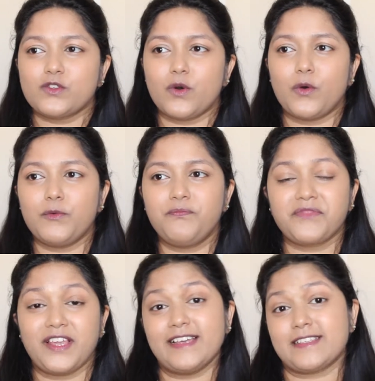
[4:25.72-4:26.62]
So
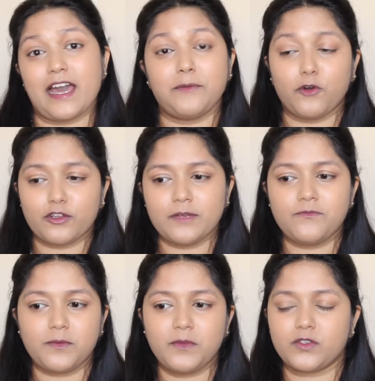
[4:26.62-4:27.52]
yes, I bought
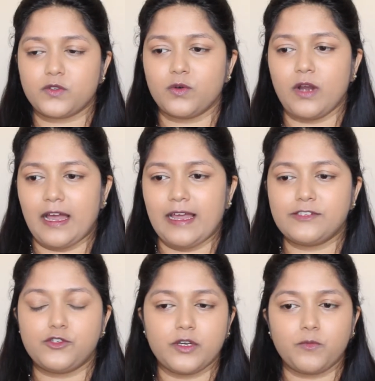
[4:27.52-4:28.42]
them from Luxora,
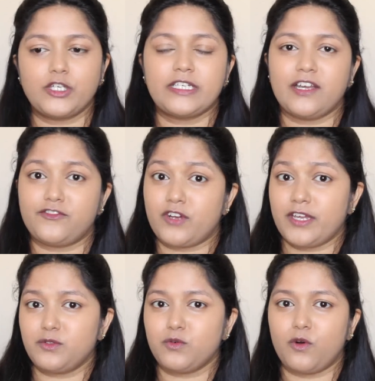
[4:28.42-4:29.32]
and today morning I
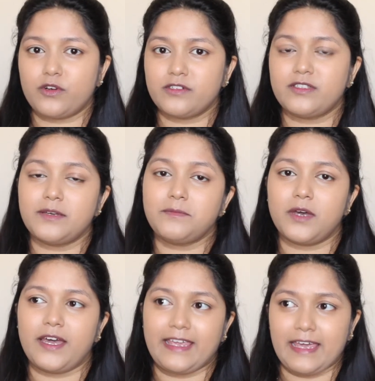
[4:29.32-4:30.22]
tried to order them
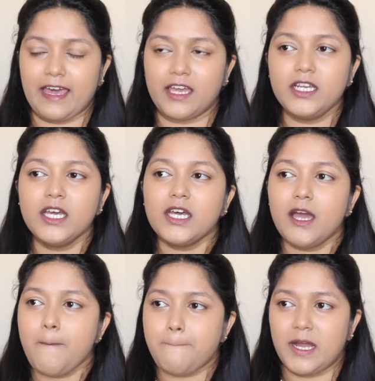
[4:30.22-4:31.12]
again,
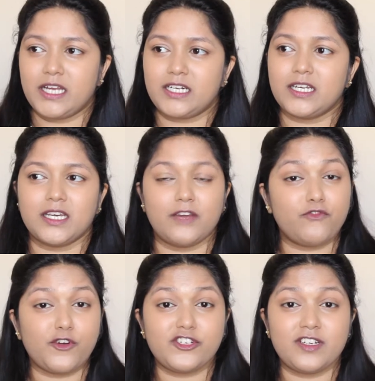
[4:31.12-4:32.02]
but
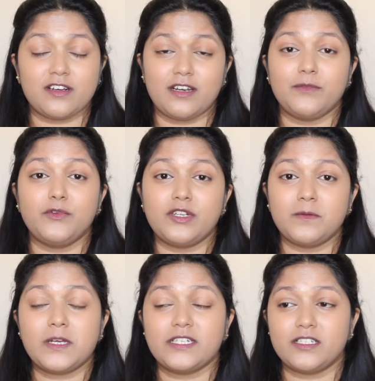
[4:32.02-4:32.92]
unfortunately beauty
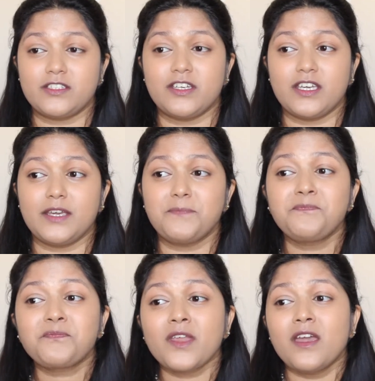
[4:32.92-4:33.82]
blender, they
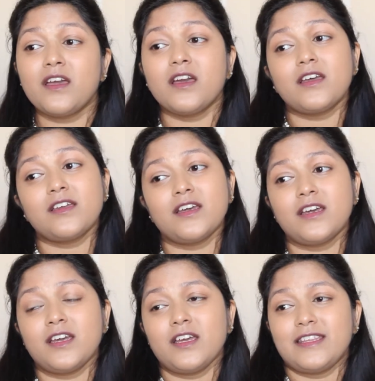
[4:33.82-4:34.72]

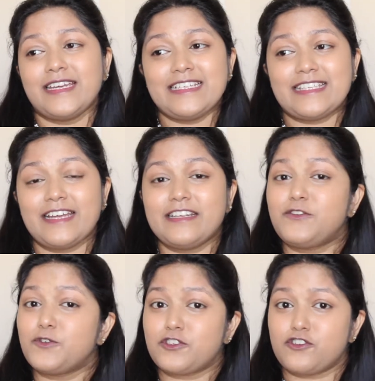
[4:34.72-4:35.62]

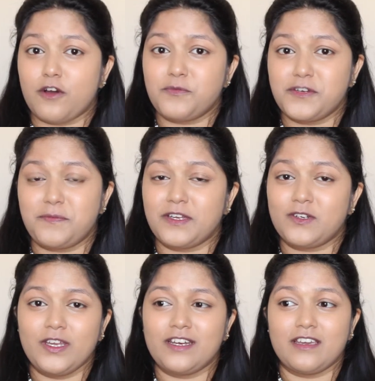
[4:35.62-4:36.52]
decided to stop shipping
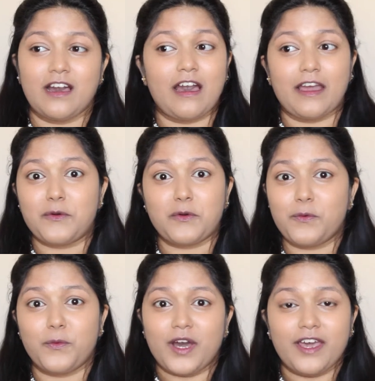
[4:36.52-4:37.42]
to India. I don't
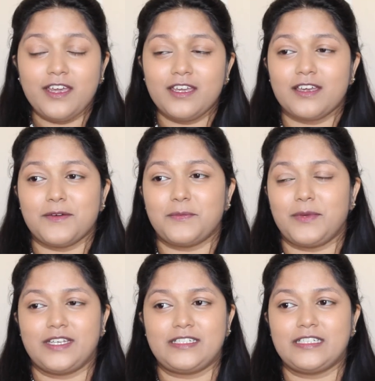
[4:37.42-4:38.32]
know why,
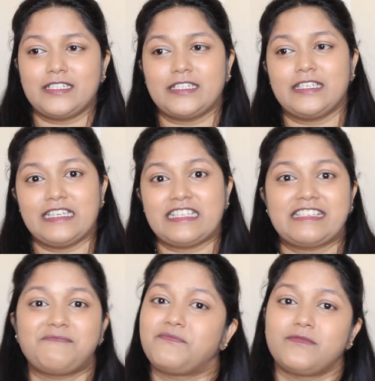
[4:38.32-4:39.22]
but
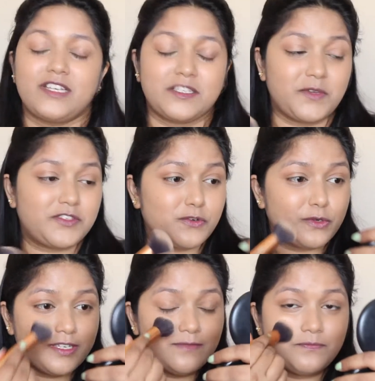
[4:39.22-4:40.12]
yes, that's my
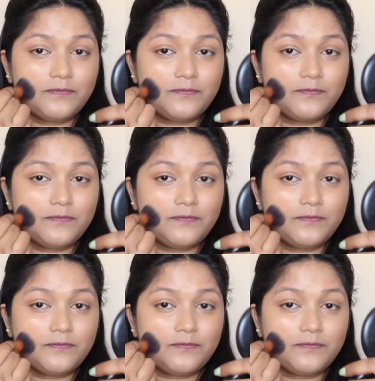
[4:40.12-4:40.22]
story.